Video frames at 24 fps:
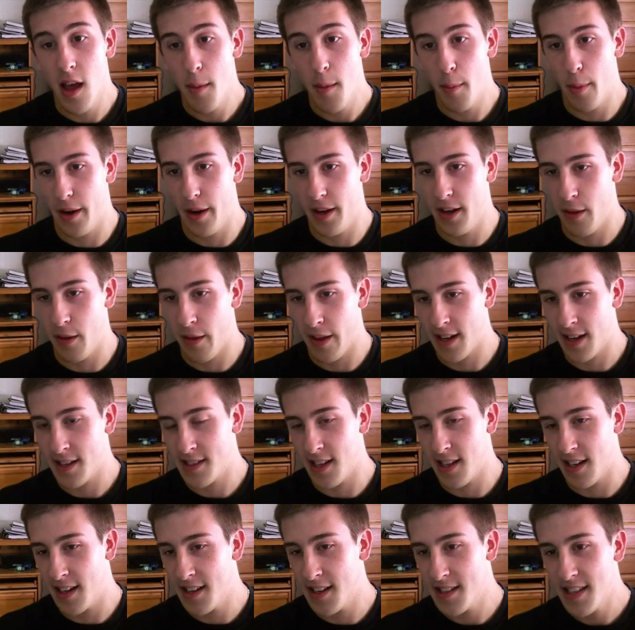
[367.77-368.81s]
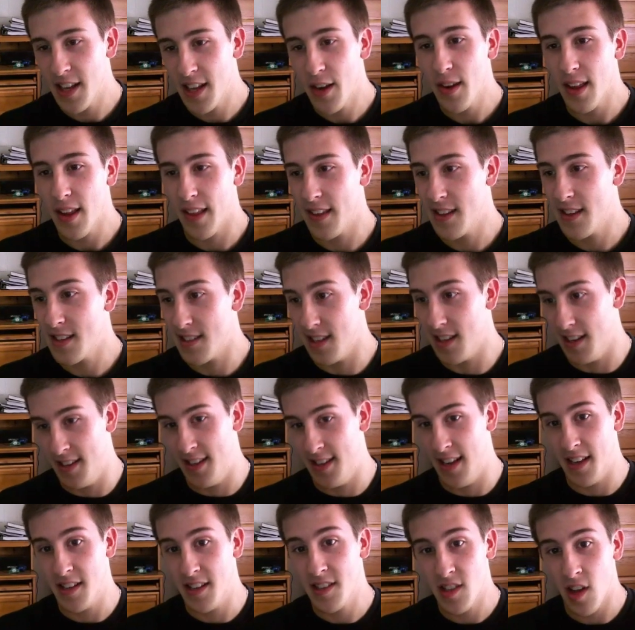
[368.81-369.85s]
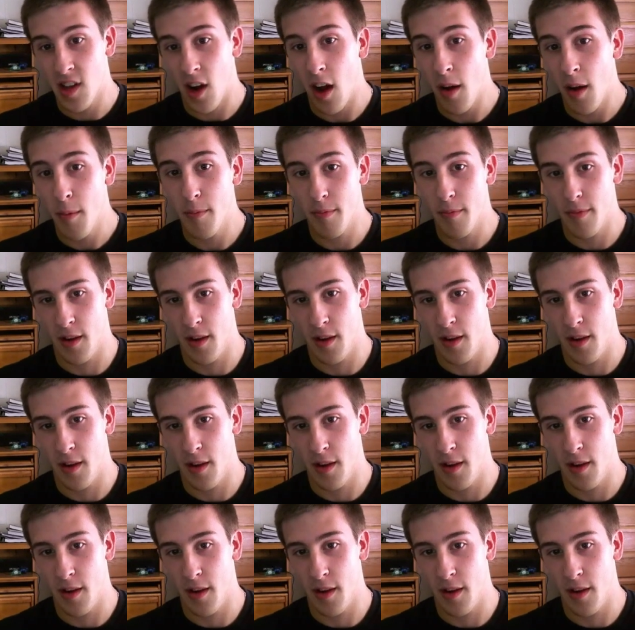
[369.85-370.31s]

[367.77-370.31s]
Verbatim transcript: But, you know, like I said, considering that this is a desktop,